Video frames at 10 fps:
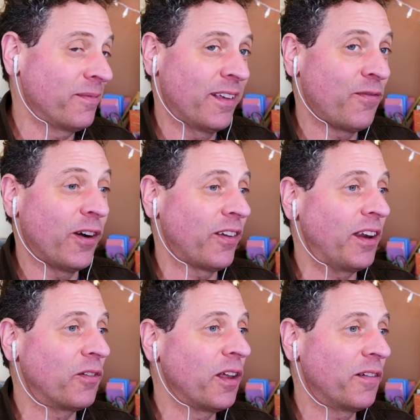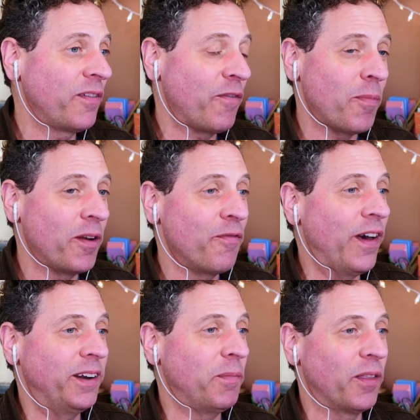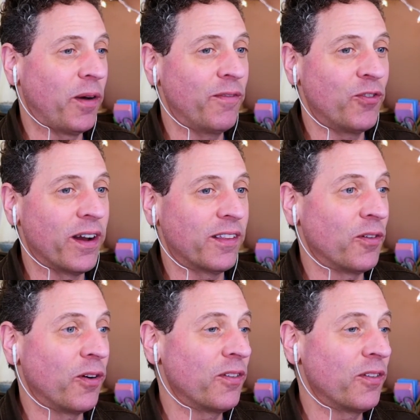As far as I know, none of them have ever been offended by the way I've directed.